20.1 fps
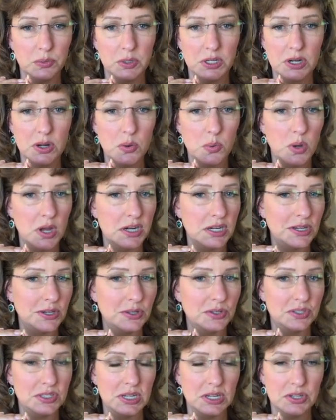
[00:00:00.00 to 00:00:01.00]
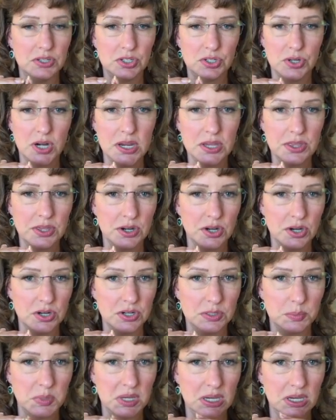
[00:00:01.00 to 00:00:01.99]
We don't want to use nail
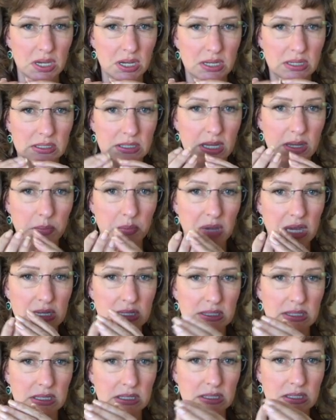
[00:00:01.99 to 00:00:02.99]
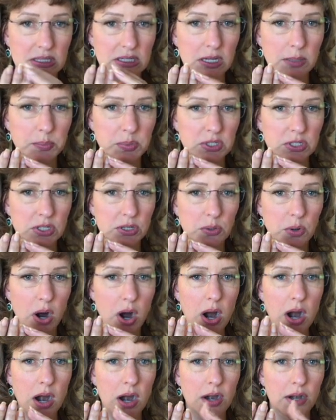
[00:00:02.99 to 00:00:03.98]
strengtheners because it makes these tips too
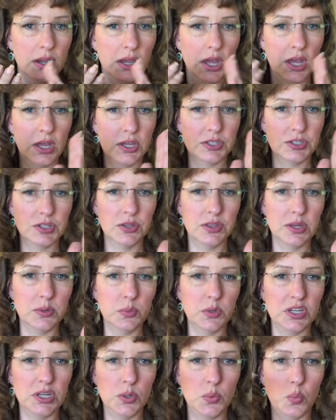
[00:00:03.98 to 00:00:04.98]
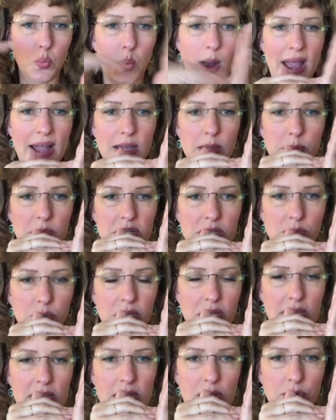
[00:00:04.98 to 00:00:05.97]
hard. So then when you whack them into
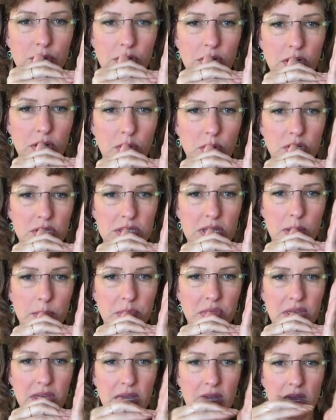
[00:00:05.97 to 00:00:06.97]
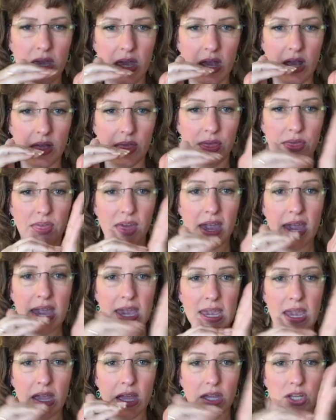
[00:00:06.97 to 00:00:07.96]
a counter or something,
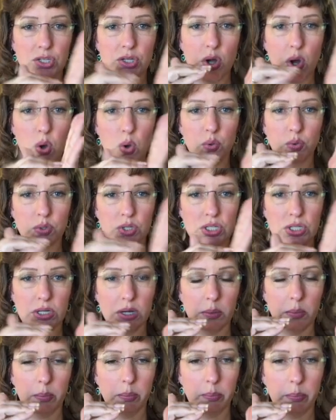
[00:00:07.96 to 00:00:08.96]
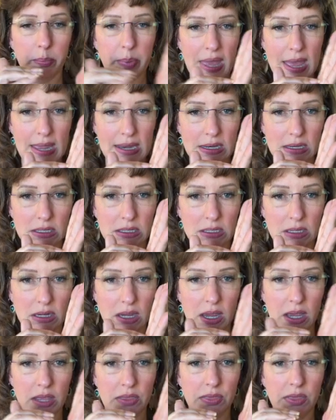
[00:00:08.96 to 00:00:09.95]
they don't bend
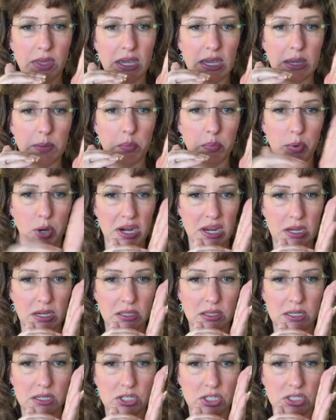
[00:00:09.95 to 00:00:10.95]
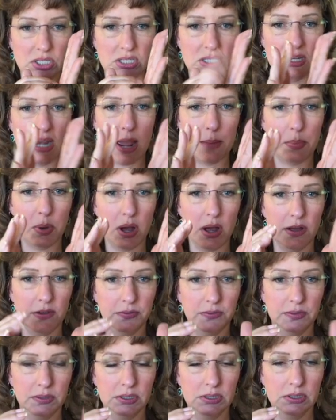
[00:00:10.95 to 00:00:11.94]
and they break. They just snap
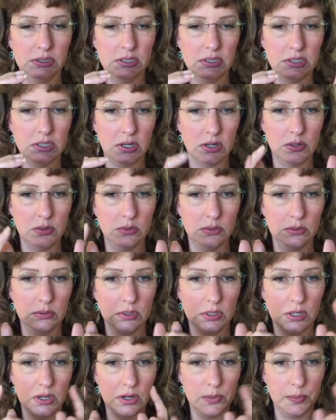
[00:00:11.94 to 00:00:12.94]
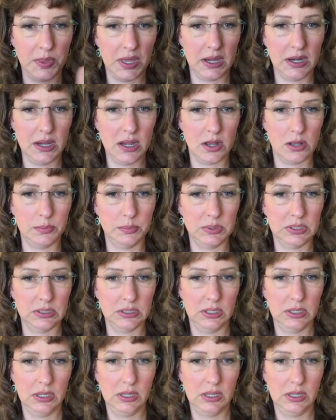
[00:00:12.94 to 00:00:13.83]
off. So I hope that helps.